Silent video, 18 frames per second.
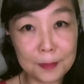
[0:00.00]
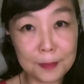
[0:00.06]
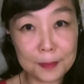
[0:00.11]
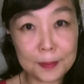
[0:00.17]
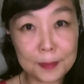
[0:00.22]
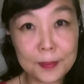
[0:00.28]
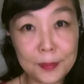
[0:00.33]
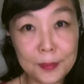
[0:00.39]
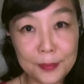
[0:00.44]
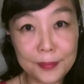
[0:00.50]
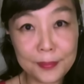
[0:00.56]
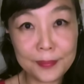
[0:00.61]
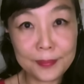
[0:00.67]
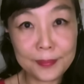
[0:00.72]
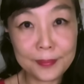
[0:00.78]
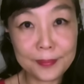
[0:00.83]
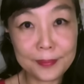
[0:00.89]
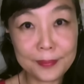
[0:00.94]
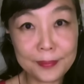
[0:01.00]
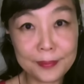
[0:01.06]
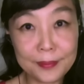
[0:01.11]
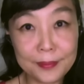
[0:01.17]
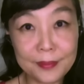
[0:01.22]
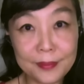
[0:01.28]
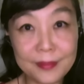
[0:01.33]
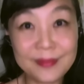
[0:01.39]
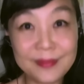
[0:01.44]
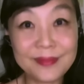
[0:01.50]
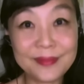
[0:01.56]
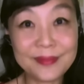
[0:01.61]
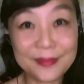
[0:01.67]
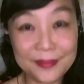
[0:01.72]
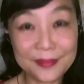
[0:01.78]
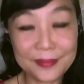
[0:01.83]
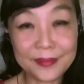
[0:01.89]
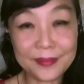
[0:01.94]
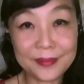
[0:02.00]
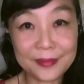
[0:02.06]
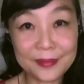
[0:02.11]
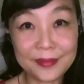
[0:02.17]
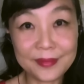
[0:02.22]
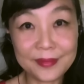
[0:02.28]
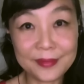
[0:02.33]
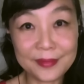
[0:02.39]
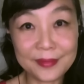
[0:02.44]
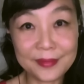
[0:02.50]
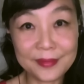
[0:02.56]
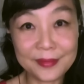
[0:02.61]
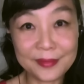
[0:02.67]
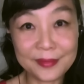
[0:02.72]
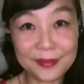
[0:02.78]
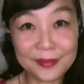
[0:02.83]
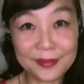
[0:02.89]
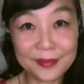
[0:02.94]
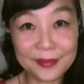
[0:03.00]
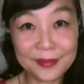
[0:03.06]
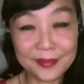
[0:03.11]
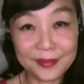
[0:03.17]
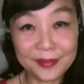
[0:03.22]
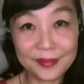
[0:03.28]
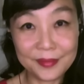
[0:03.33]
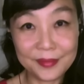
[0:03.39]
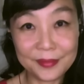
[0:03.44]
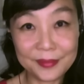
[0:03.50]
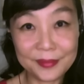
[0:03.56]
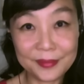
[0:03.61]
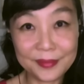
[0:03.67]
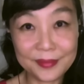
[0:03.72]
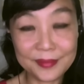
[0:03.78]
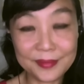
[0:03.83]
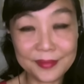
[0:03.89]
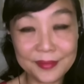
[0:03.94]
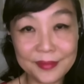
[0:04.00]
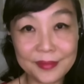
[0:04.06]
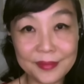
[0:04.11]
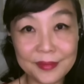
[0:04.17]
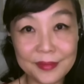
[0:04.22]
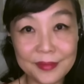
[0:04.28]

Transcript: This person isn't speaking.